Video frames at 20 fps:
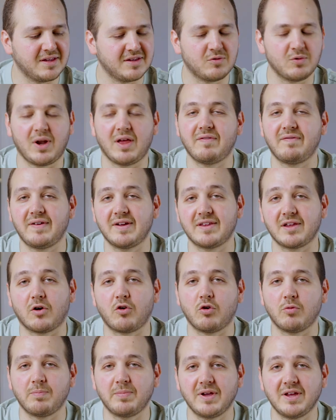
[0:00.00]
it will affect our
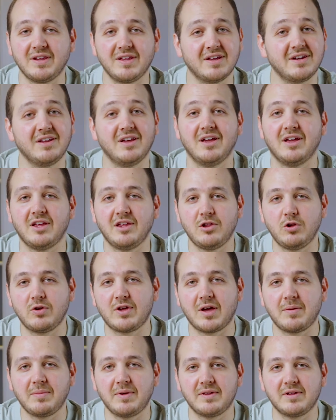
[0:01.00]
opinion. You
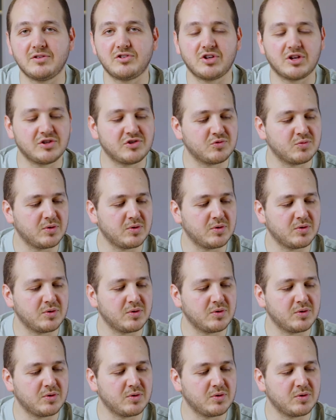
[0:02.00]
can be the judge.